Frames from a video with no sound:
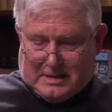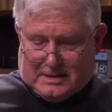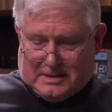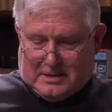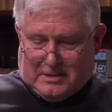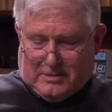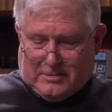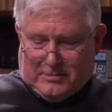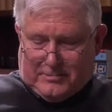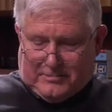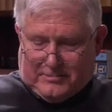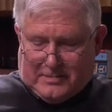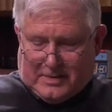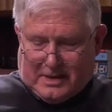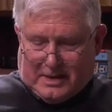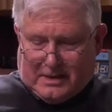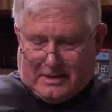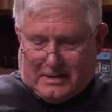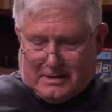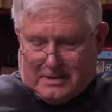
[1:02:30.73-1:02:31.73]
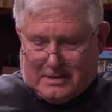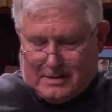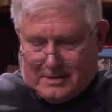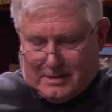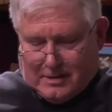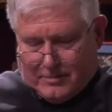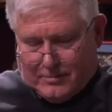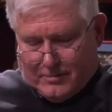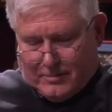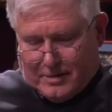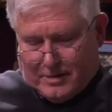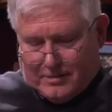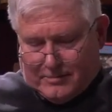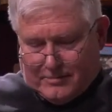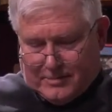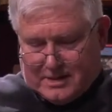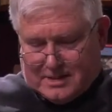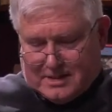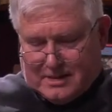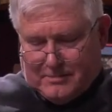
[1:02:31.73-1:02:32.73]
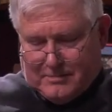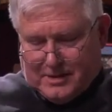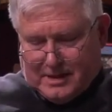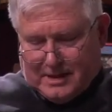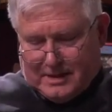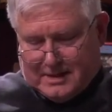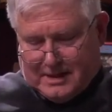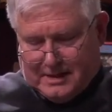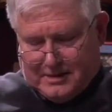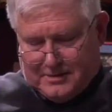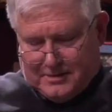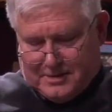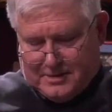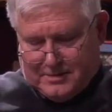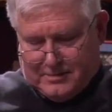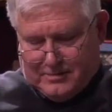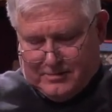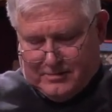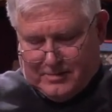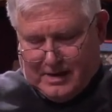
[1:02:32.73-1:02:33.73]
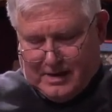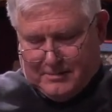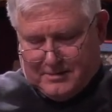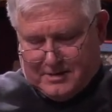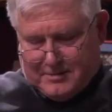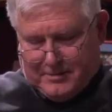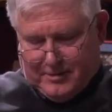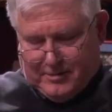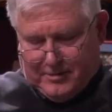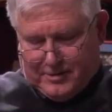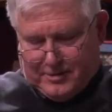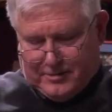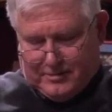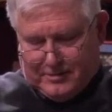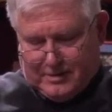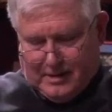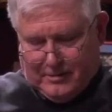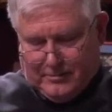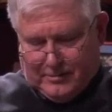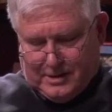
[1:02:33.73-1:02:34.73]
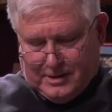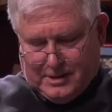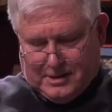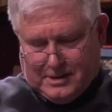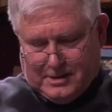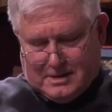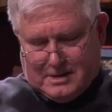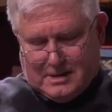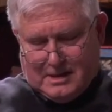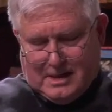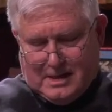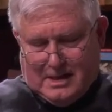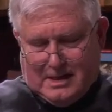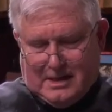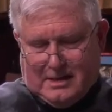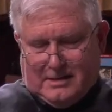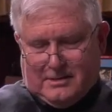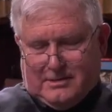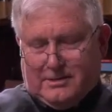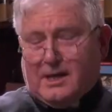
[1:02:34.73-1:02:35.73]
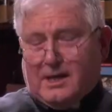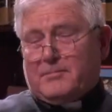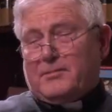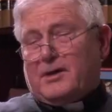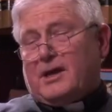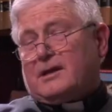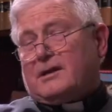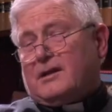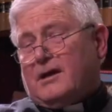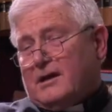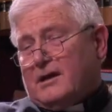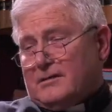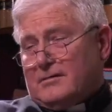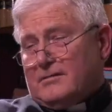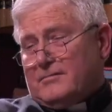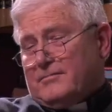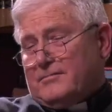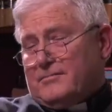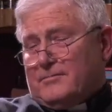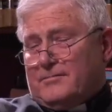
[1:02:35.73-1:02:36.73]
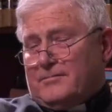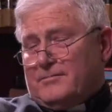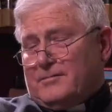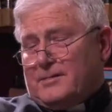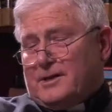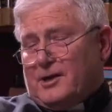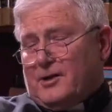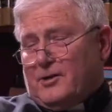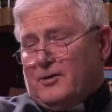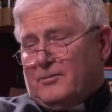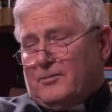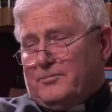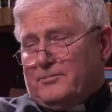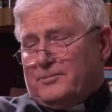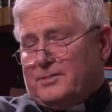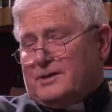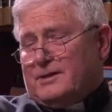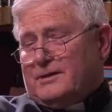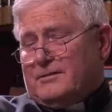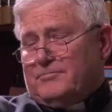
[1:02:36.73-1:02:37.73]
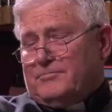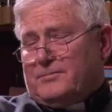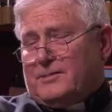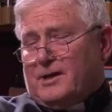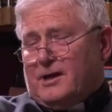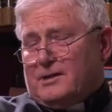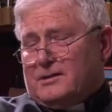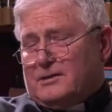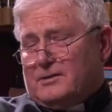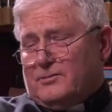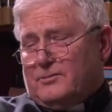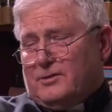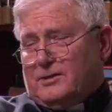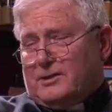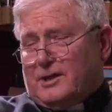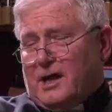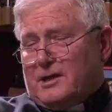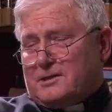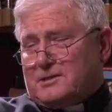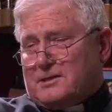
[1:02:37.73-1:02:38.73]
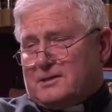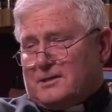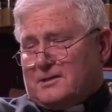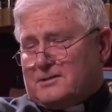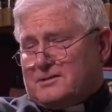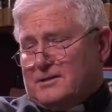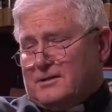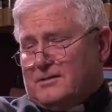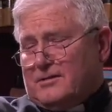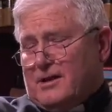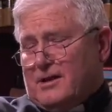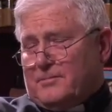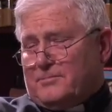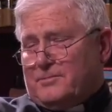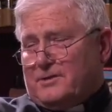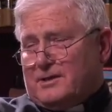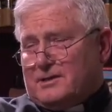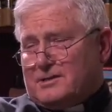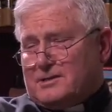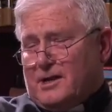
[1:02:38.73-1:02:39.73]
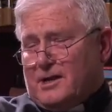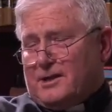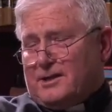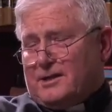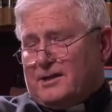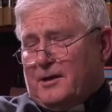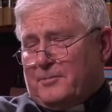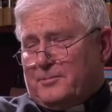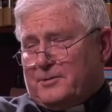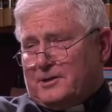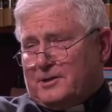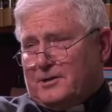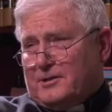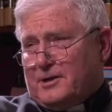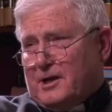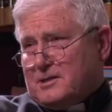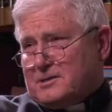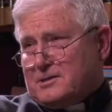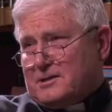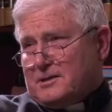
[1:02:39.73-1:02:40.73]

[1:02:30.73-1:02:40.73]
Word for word: So, when somebody tells you, well, I'm spiritual, not religious, they may not, be dyed-in-the-wool Gnostics and not be studying up on their